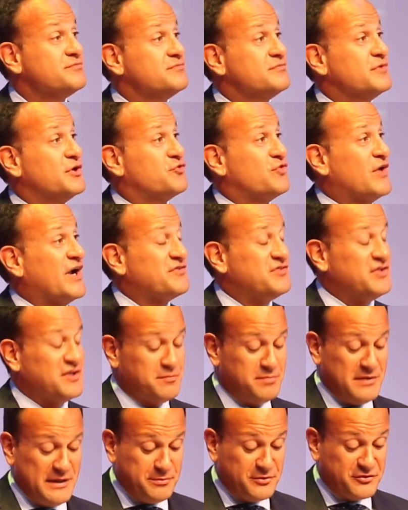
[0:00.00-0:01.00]
attracting
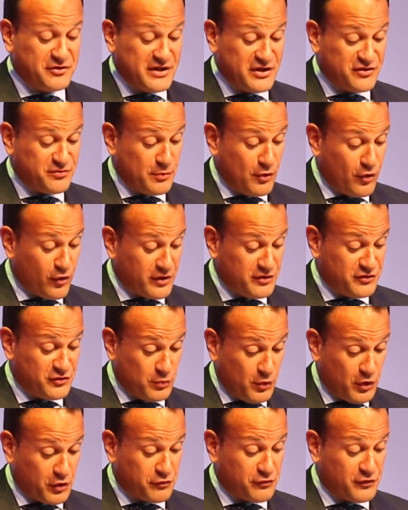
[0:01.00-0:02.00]
people to Lismore and to
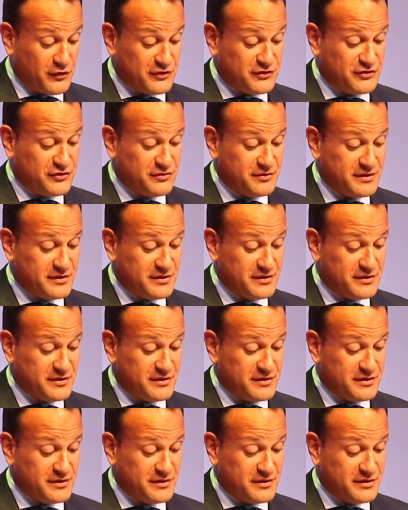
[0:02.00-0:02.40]
Waterford,